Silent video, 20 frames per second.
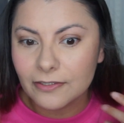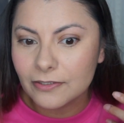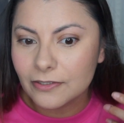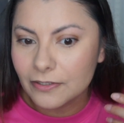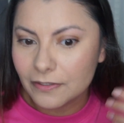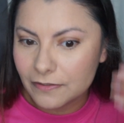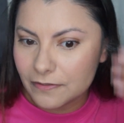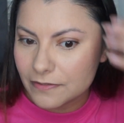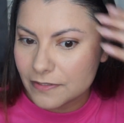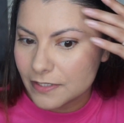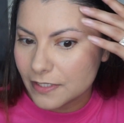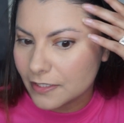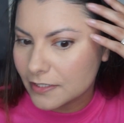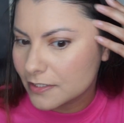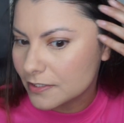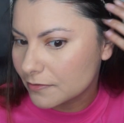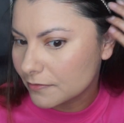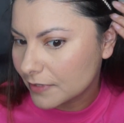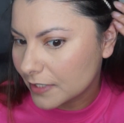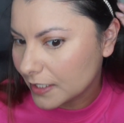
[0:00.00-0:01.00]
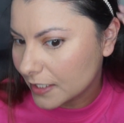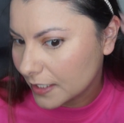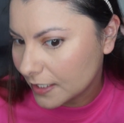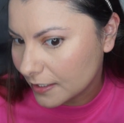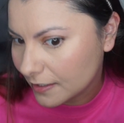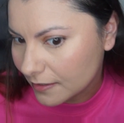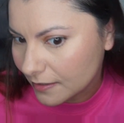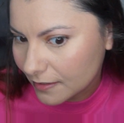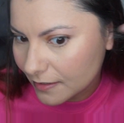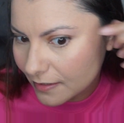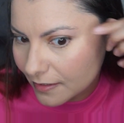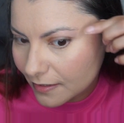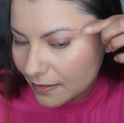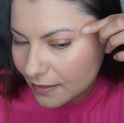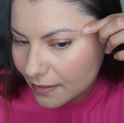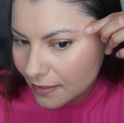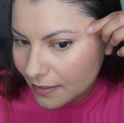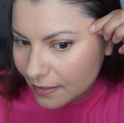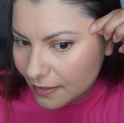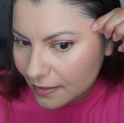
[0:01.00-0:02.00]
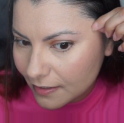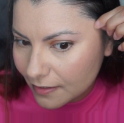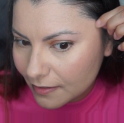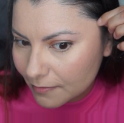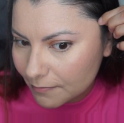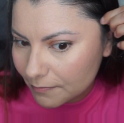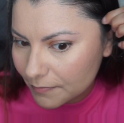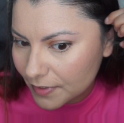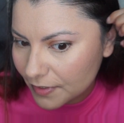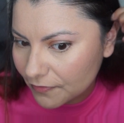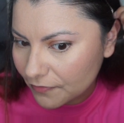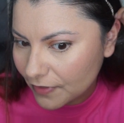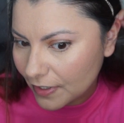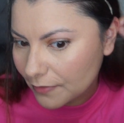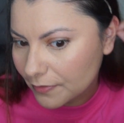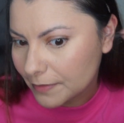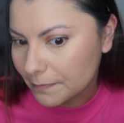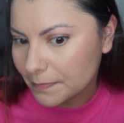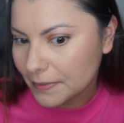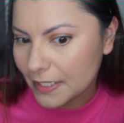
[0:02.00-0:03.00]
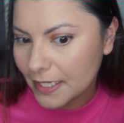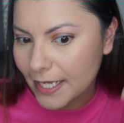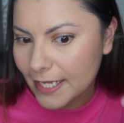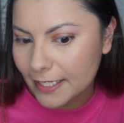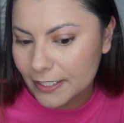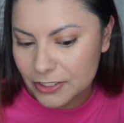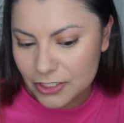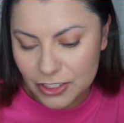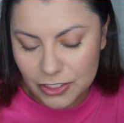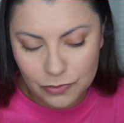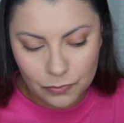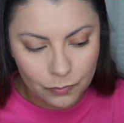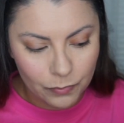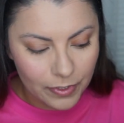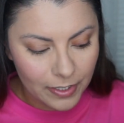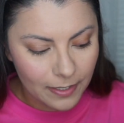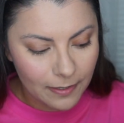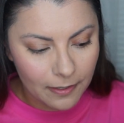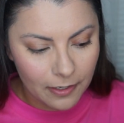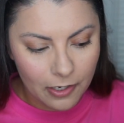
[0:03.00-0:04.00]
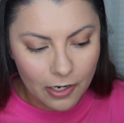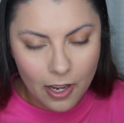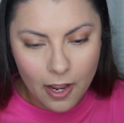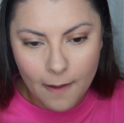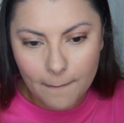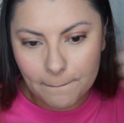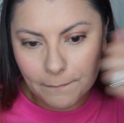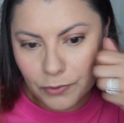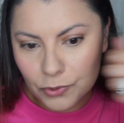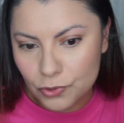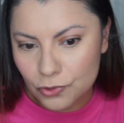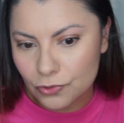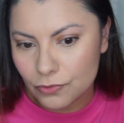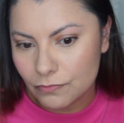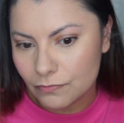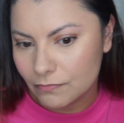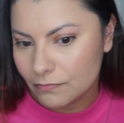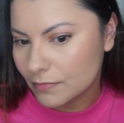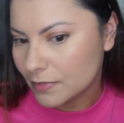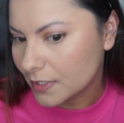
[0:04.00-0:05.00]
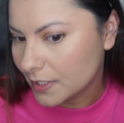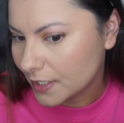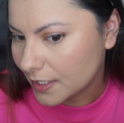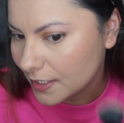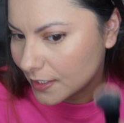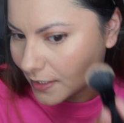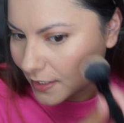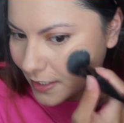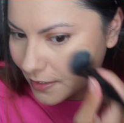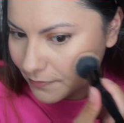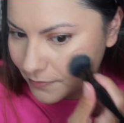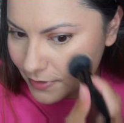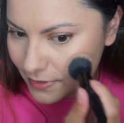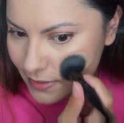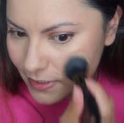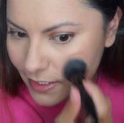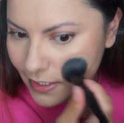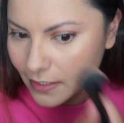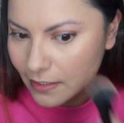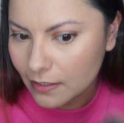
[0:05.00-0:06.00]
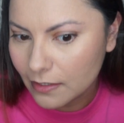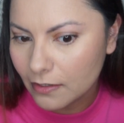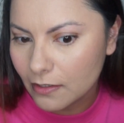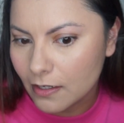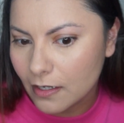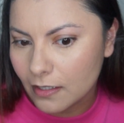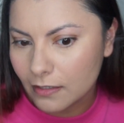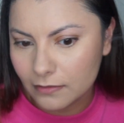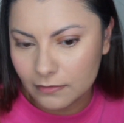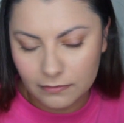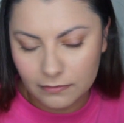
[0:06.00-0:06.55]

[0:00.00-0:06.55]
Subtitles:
goes, it's already, before I would put like just 1 dot, and that was like a lot.